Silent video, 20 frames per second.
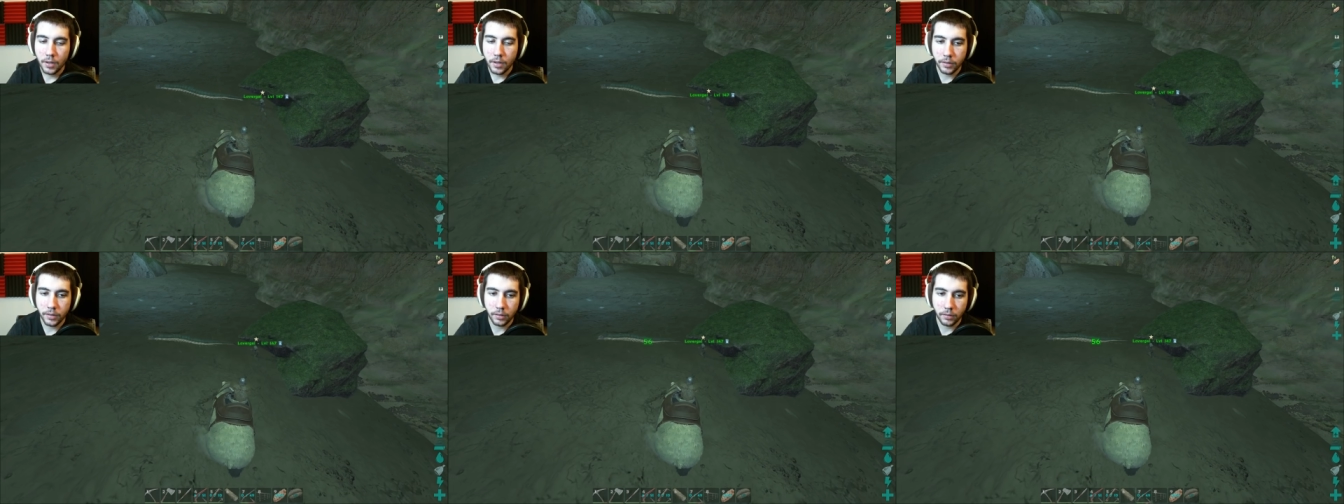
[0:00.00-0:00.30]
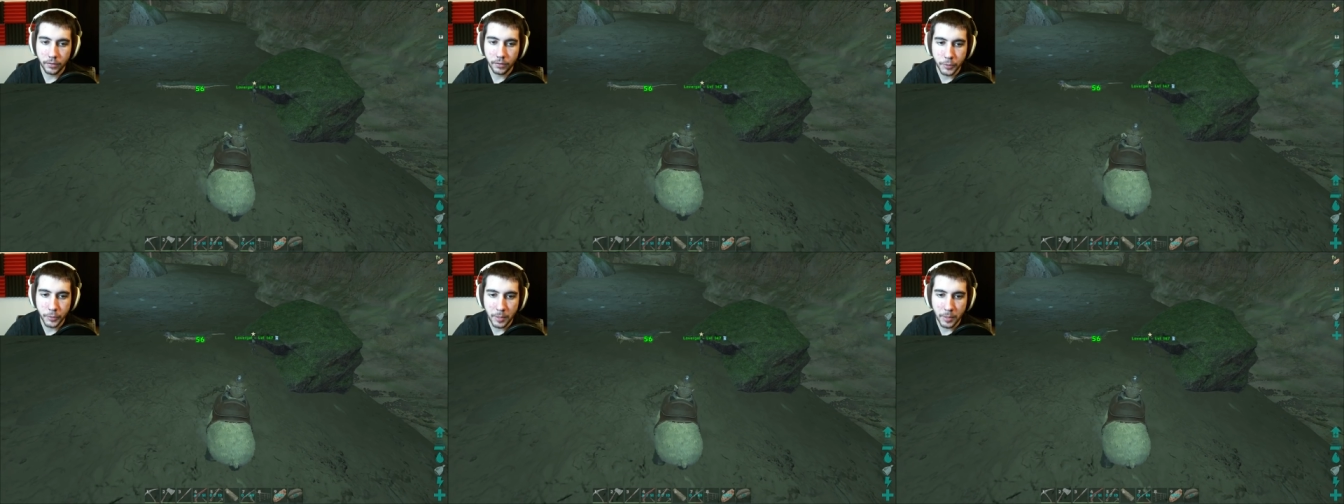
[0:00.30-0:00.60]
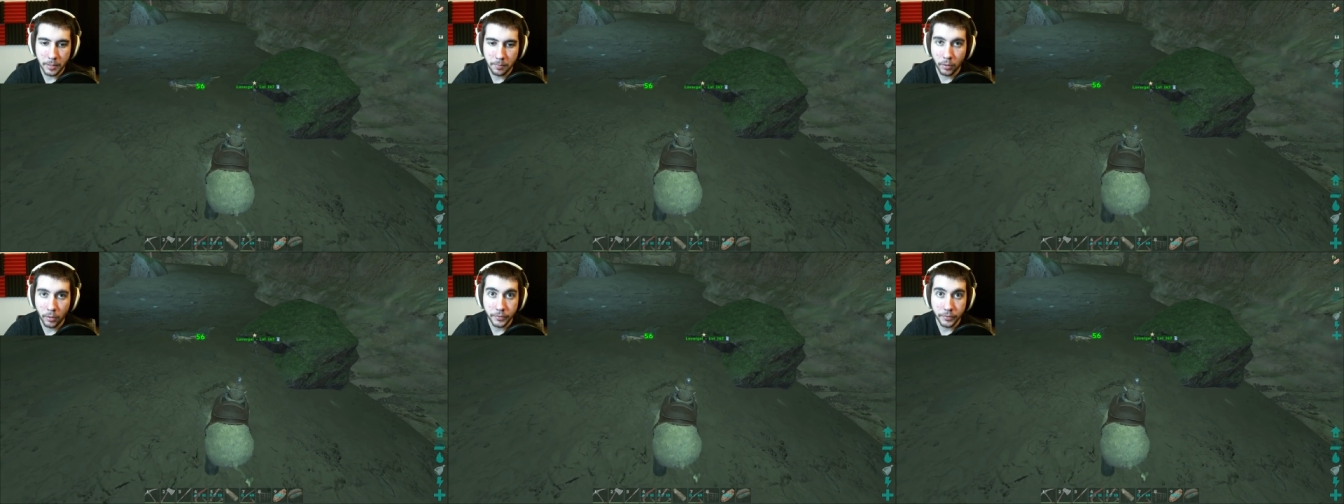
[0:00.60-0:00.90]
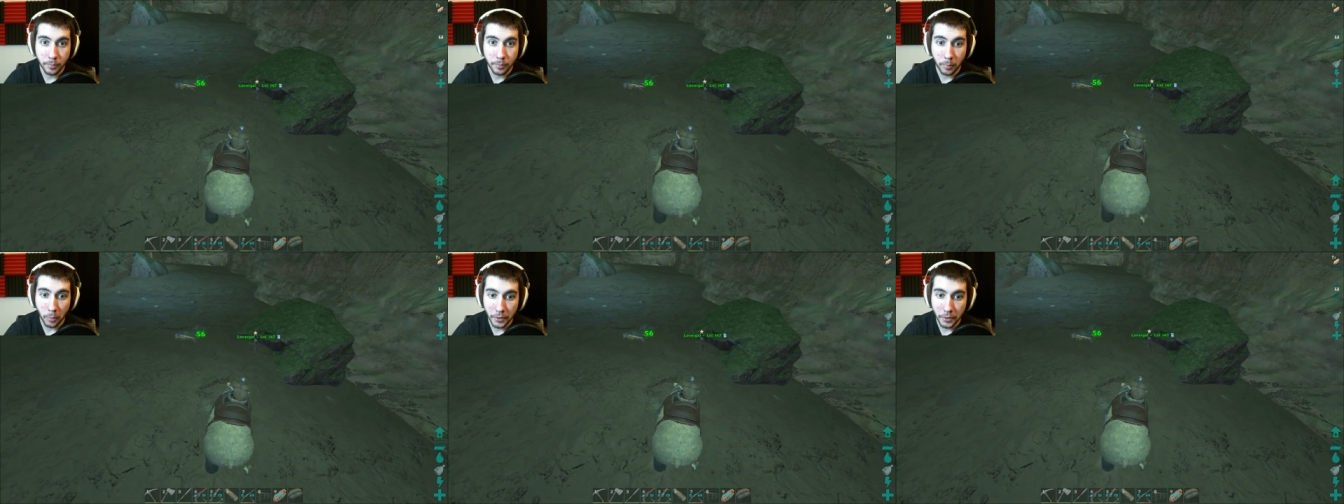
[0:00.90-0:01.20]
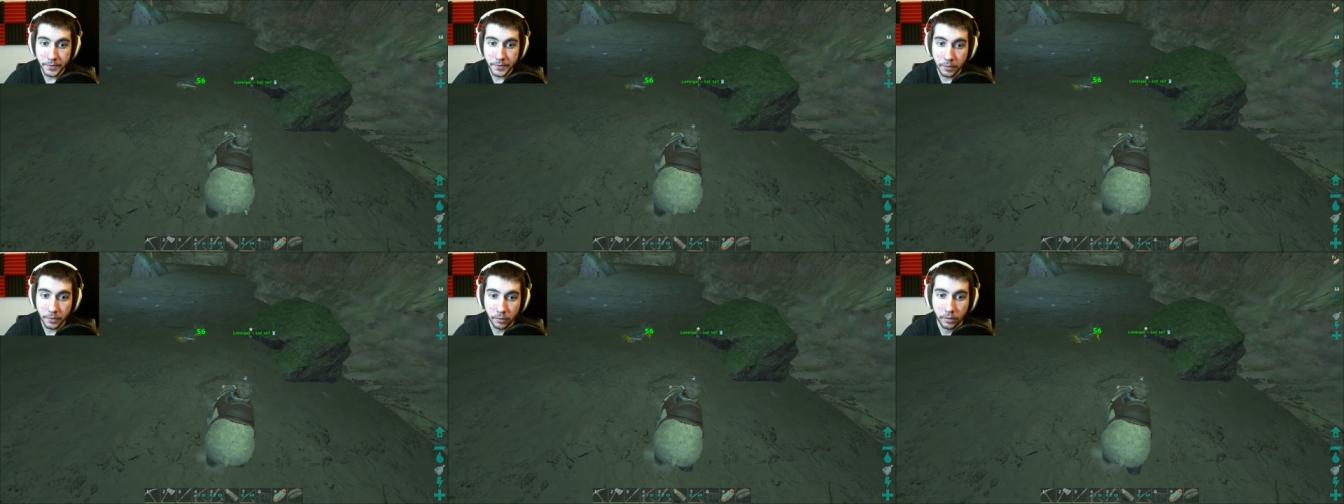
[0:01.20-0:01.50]
the little spitballs of
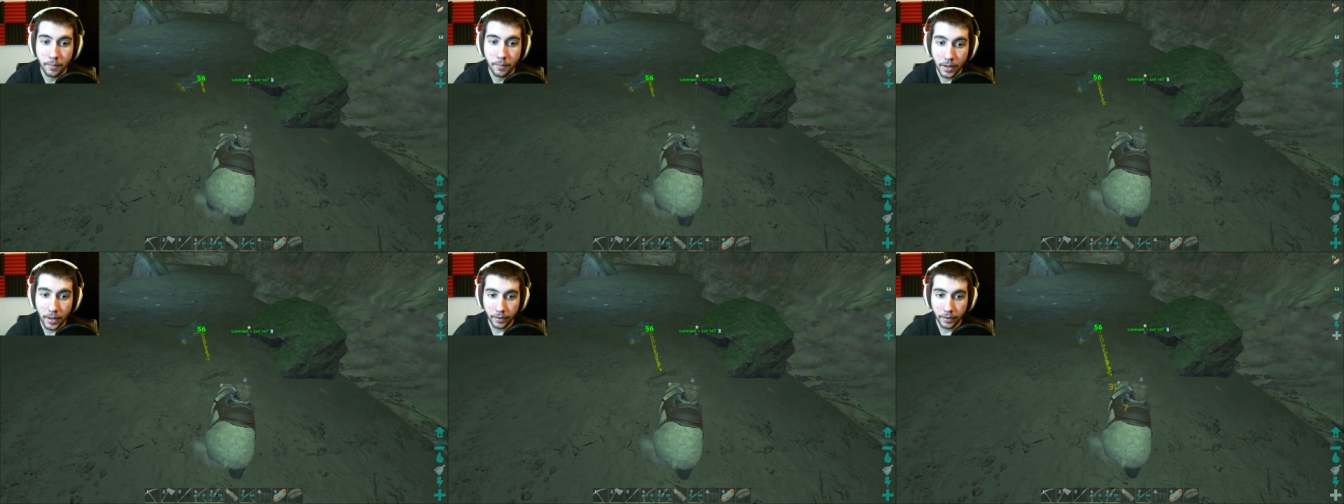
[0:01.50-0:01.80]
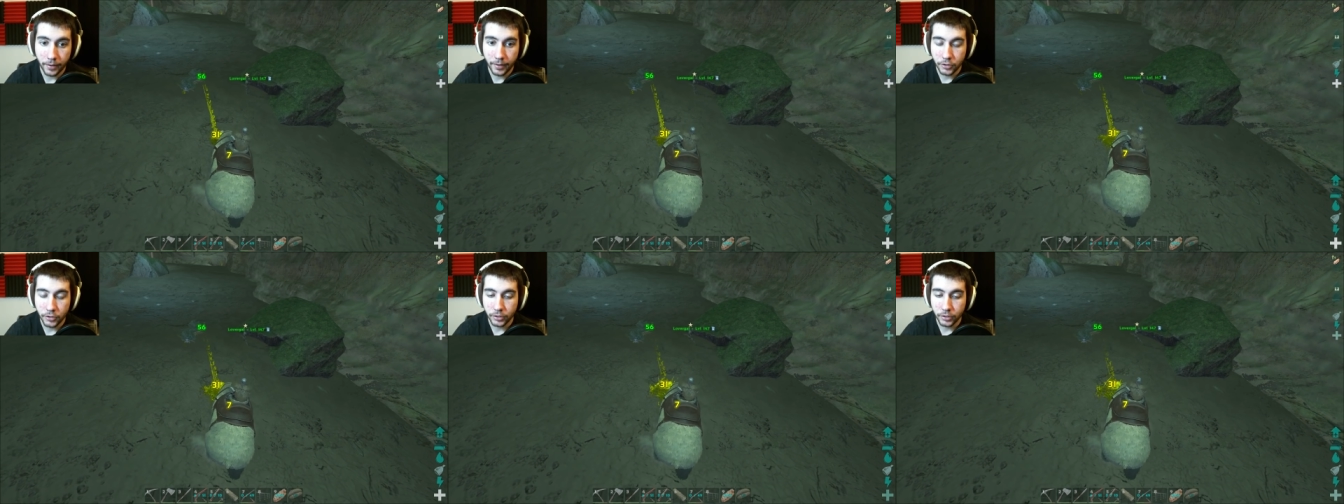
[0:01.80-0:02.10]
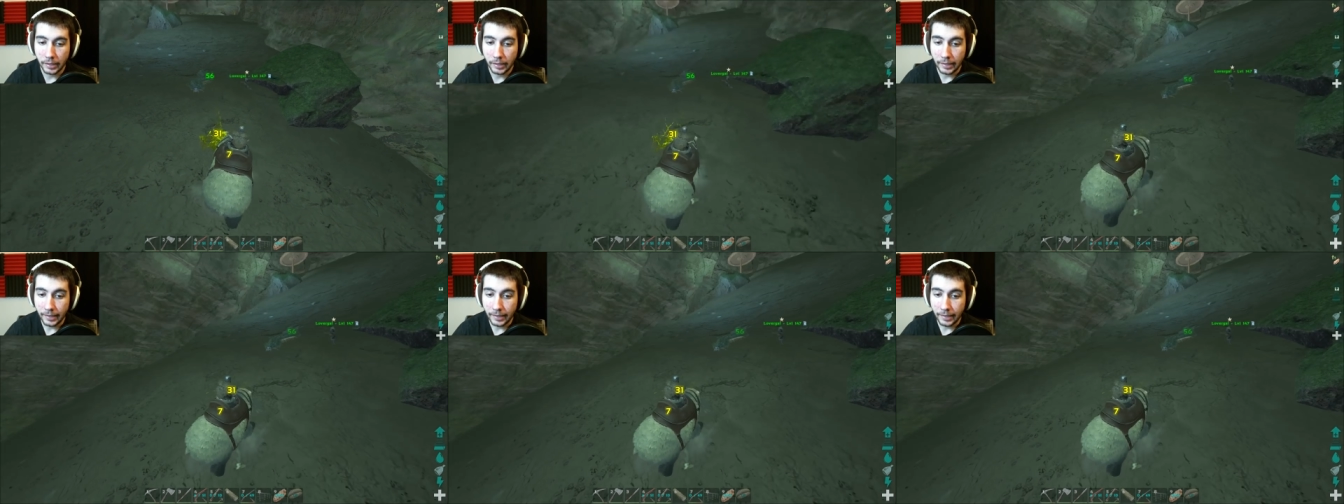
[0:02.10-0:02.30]
poison that'll come out and get you.